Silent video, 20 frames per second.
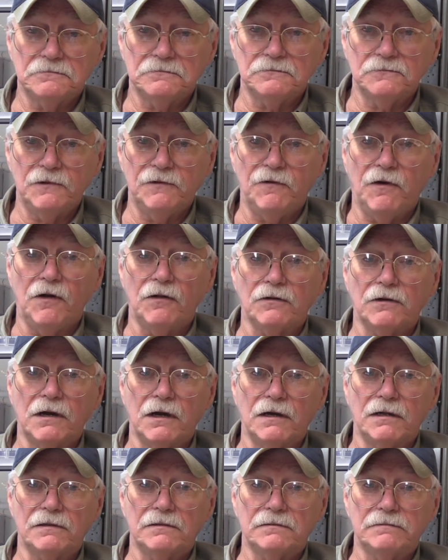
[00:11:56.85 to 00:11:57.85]
we've all
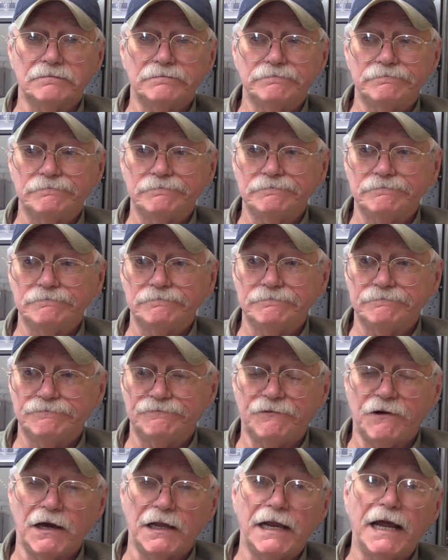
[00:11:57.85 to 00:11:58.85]
got
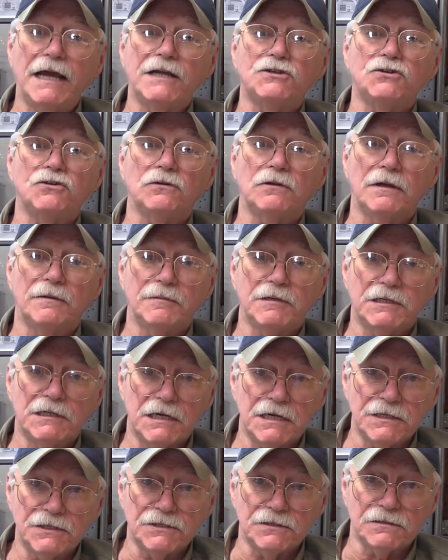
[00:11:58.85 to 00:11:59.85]
financial
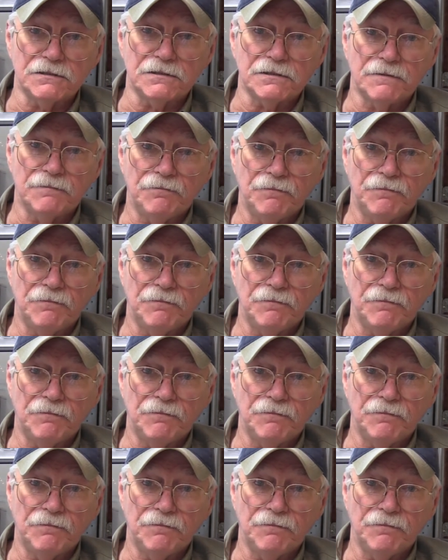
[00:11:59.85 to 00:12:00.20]
limitations.